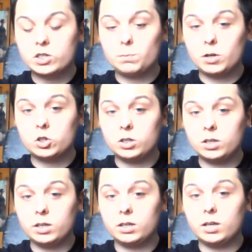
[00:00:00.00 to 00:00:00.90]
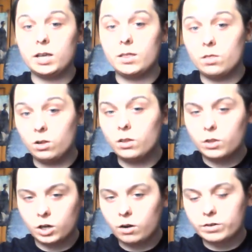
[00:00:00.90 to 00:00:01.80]
especially in
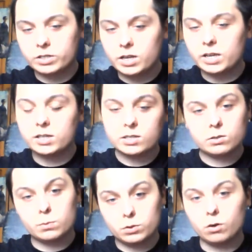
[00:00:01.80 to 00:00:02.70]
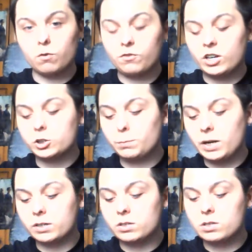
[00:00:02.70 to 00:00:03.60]
like the current day, because there was a lot of
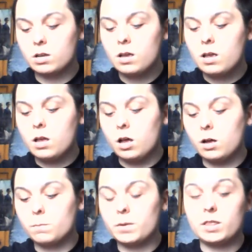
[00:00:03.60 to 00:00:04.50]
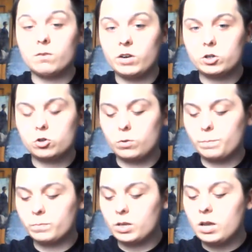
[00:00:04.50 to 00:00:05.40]
flashbacks in the restaurant,